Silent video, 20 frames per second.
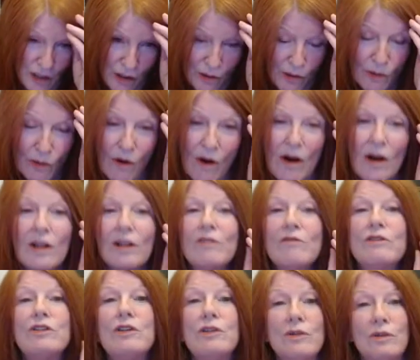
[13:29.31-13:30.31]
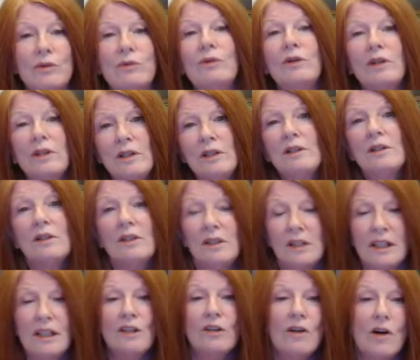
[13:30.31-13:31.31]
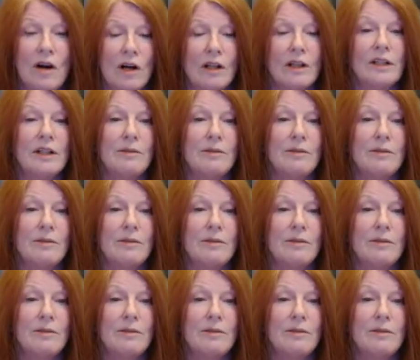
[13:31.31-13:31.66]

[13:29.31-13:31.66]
So all of you can call